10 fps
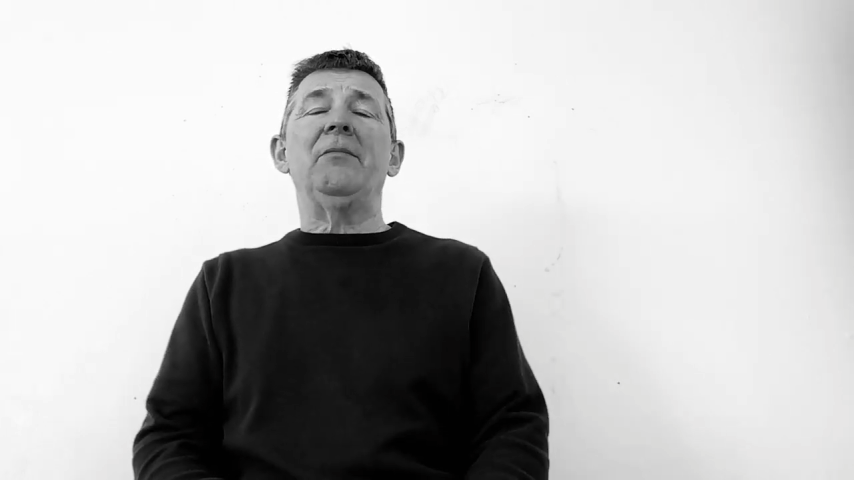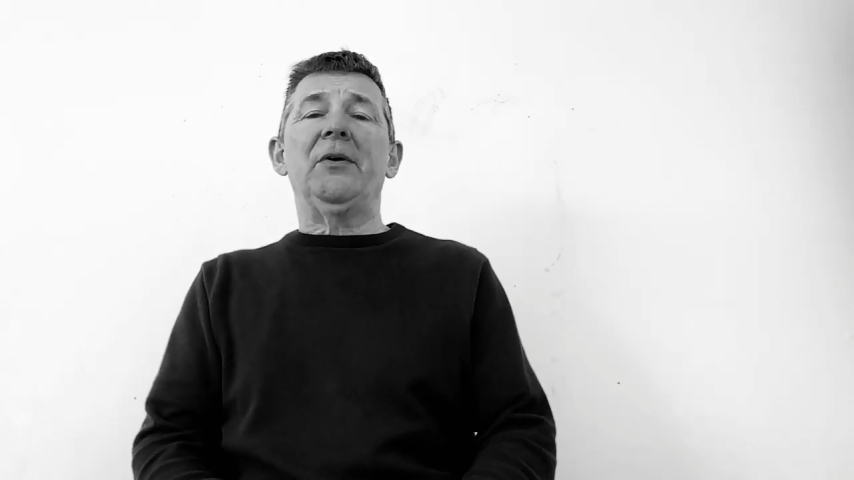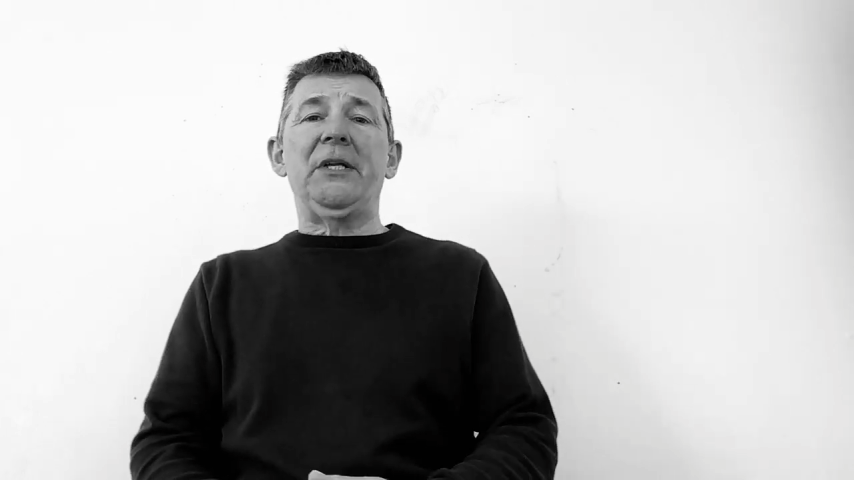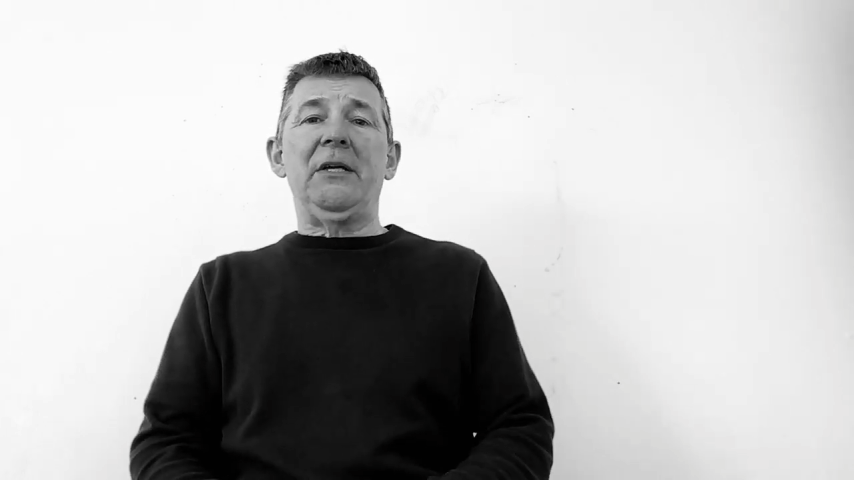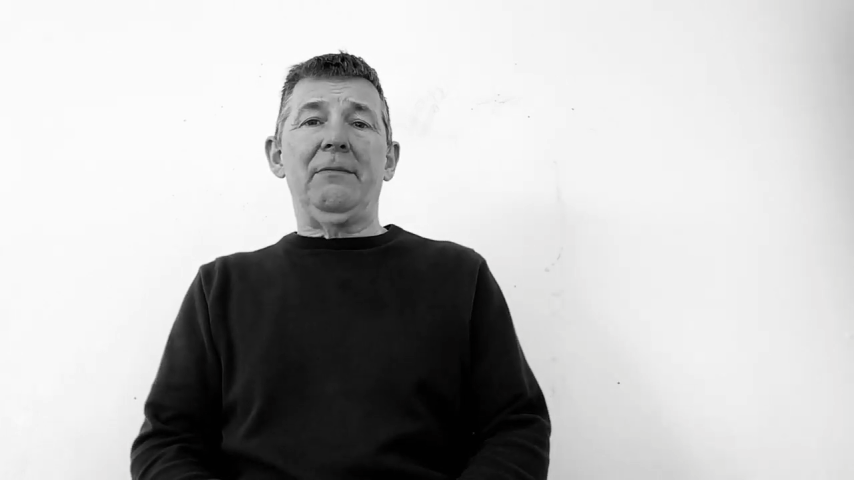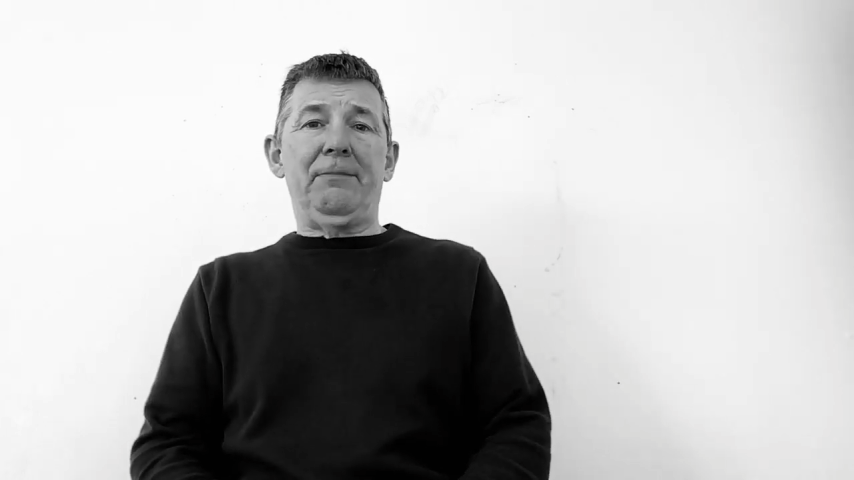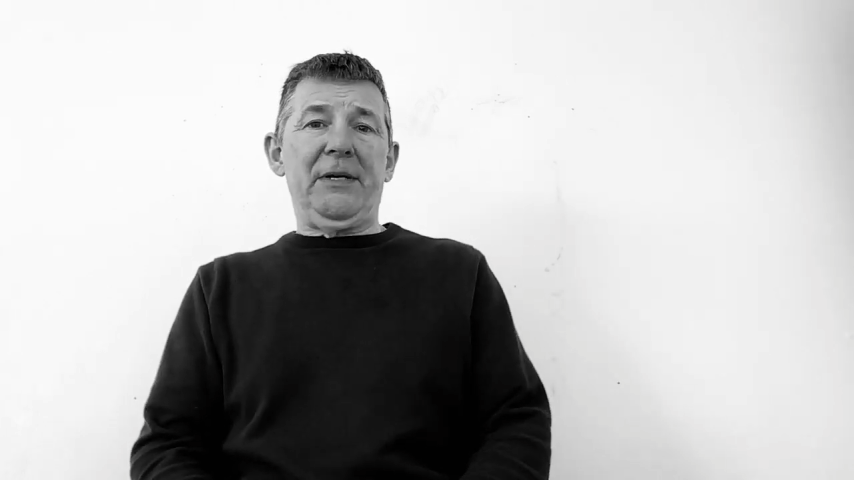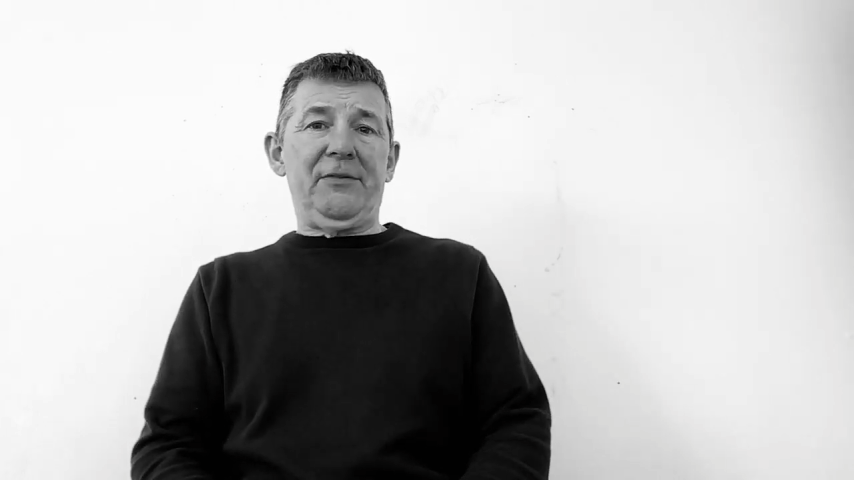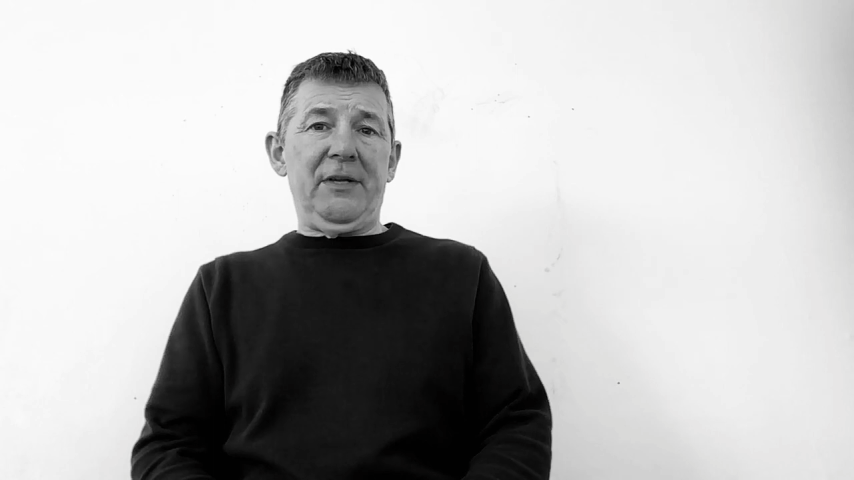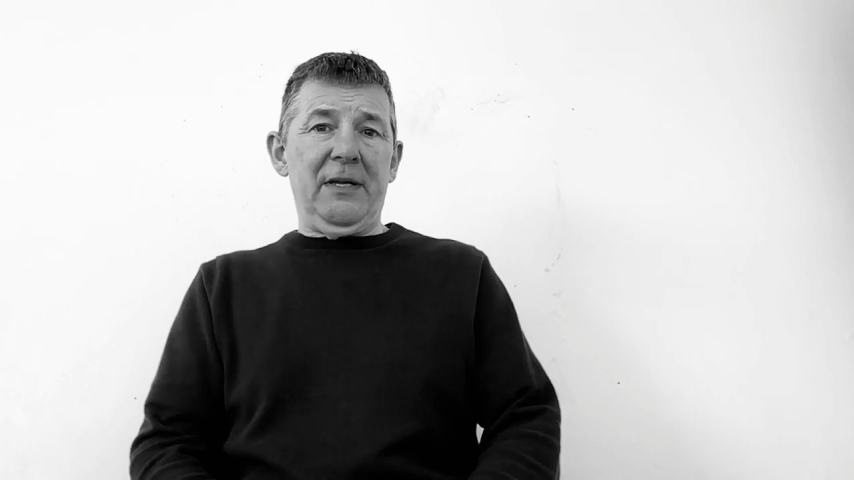body
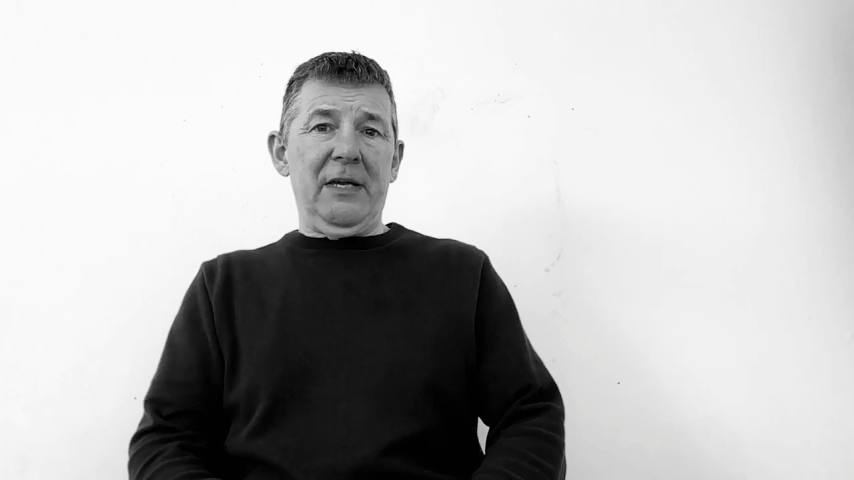passing,